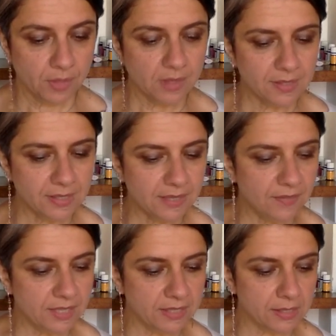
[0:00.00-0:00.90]
These
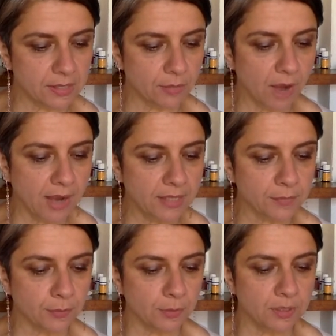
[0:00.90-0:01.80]
deviants arise
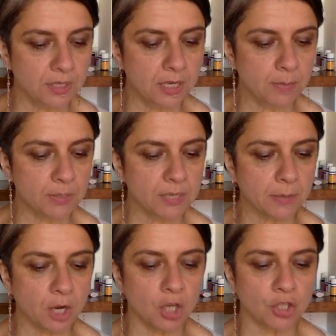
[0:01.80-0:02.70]
from the deep
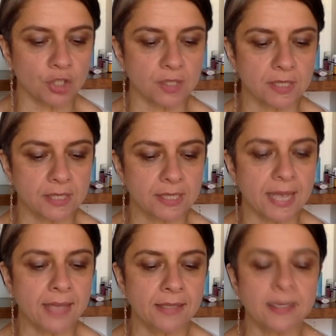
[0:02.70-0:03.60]
subconsciousness
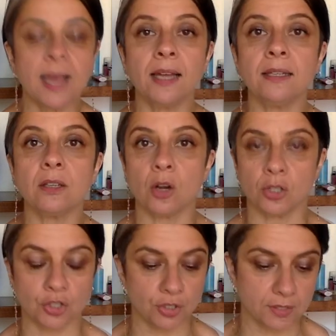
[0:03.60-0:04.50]
and
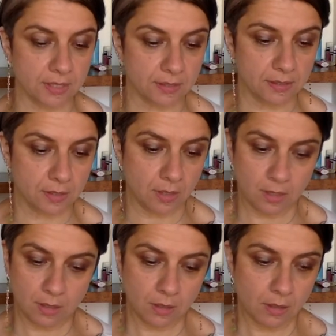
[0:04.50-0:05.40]
unconsciousness.
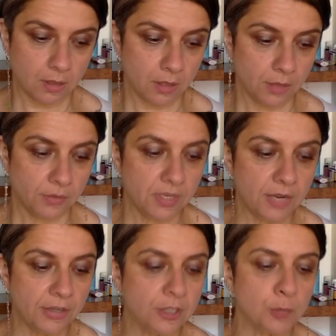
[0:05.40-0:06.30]
They
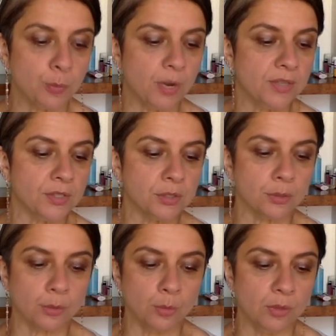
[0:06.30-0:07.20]
are
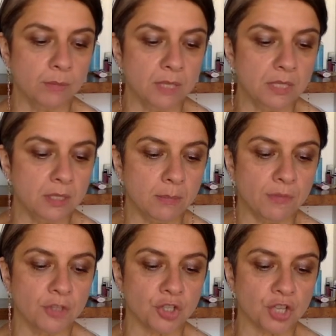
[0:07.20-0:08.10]
expressed through the medium
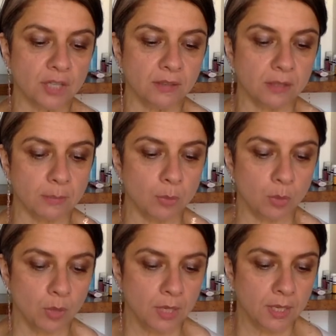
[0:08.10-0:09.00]
of the
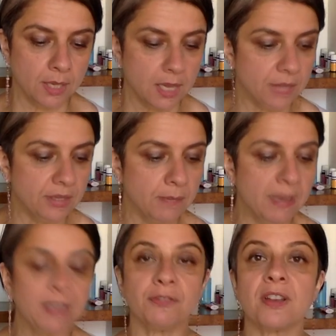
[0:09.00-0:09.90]
Shat-ripu and then
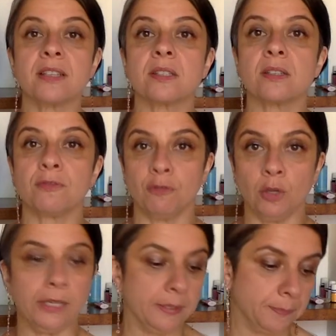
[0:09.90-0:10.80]
manifest
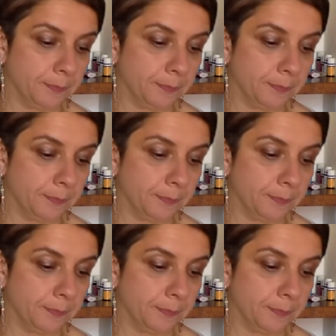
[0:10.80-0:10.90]
fully.